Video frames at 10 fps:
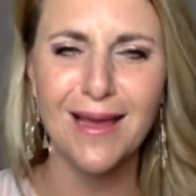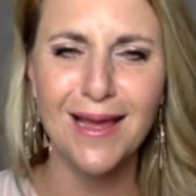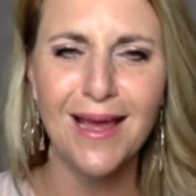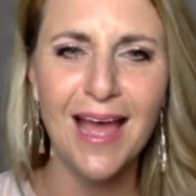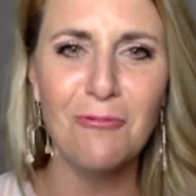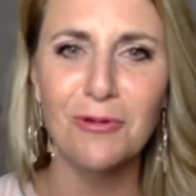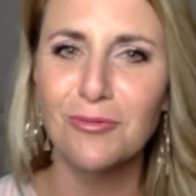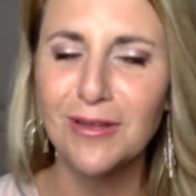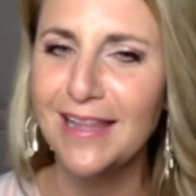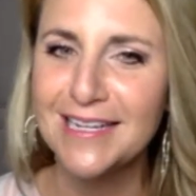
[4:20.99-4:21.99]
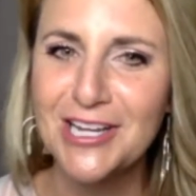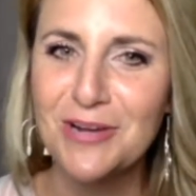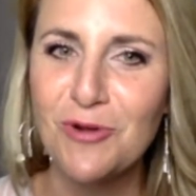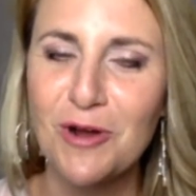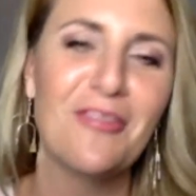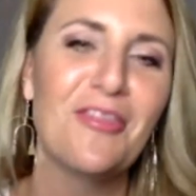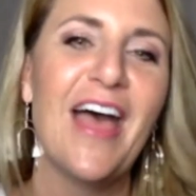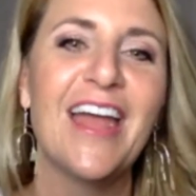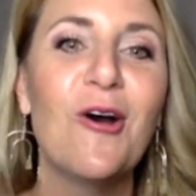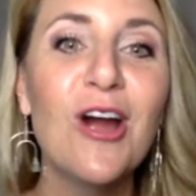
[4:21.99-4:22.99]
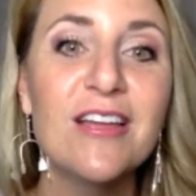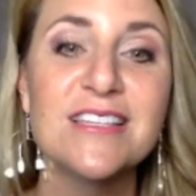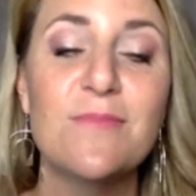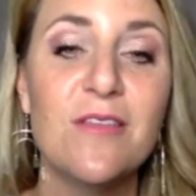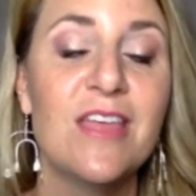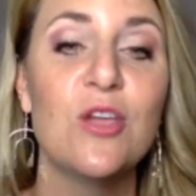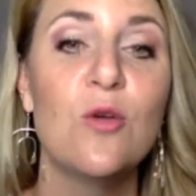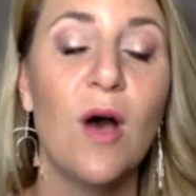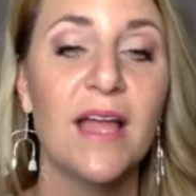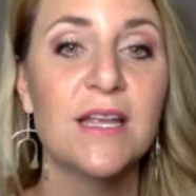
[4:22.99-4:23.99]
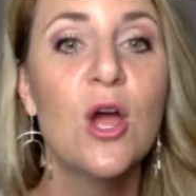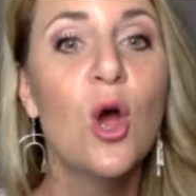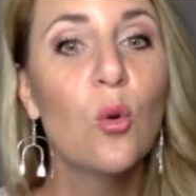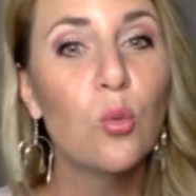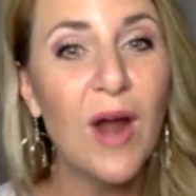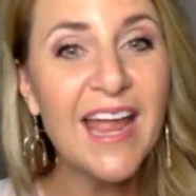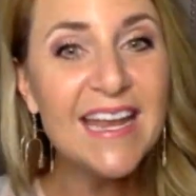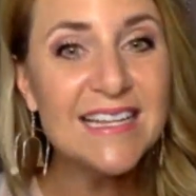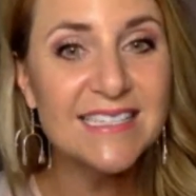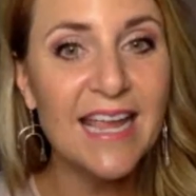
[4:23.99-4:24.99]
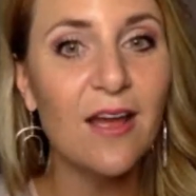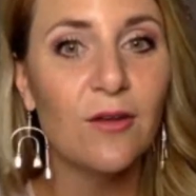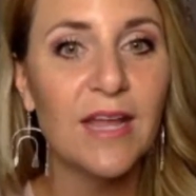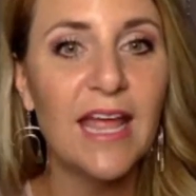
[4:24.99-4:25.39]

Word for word: ah, we'd really like to hear more about that, or it's something that you want, write it down.